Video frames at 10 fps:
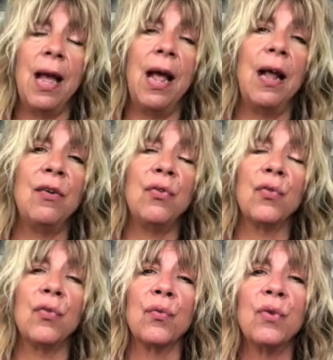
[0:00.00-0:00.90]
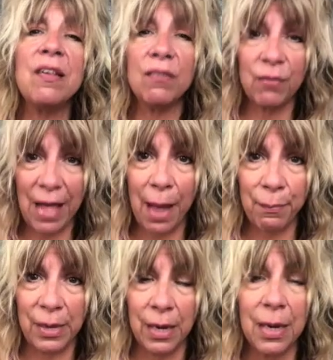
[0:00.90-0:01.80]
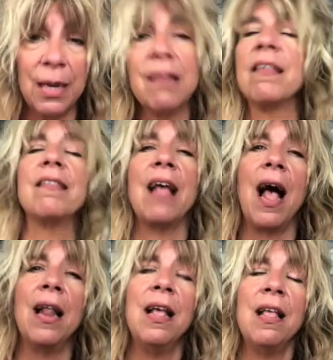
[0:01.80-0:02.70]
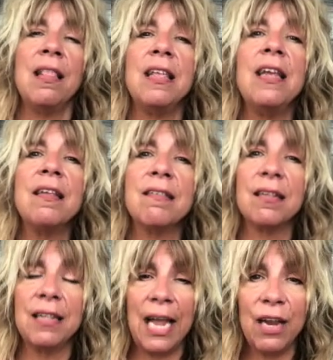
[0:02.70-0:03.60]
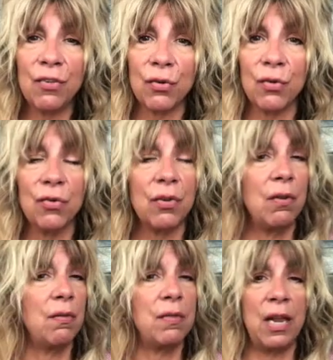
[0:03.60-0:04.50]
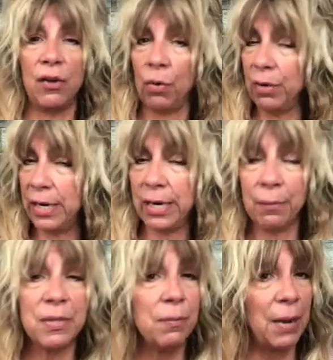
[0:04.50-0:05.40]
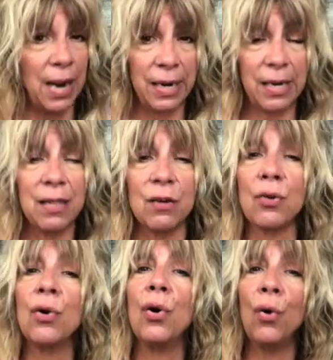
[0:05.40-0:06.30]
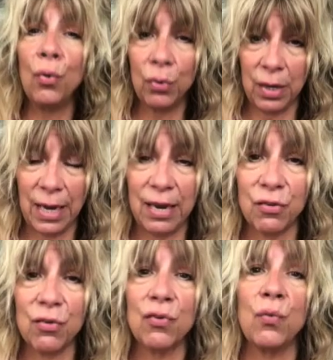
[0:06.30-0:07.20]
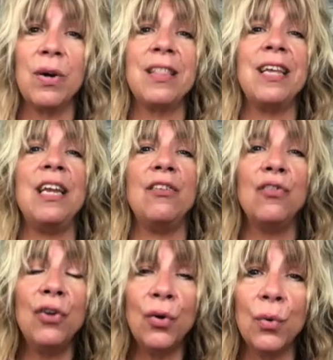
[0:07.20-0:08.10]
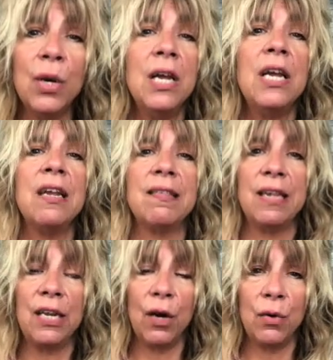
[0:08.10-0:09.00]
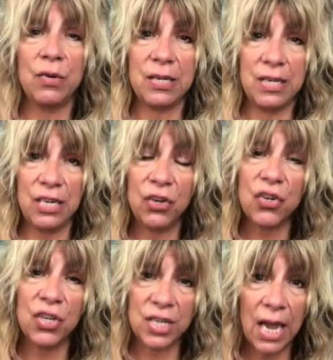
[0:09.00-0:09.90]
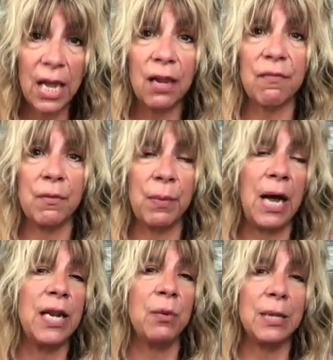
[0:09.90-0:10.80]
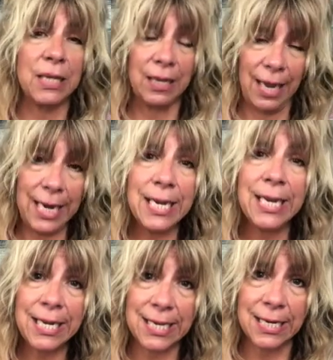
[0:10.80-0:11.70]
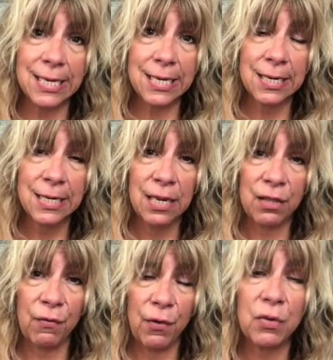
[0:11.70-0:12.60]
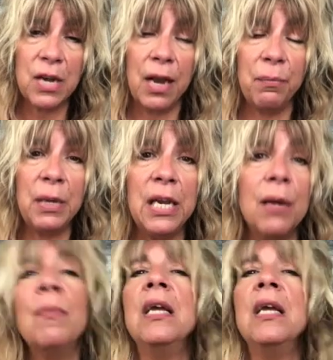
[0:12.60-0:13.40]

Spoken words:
And the reason that being is that these lasers, they don't heat up the body, they're cold lasers. What they do is they go to each cell of the body when the light hits it, the photon beam.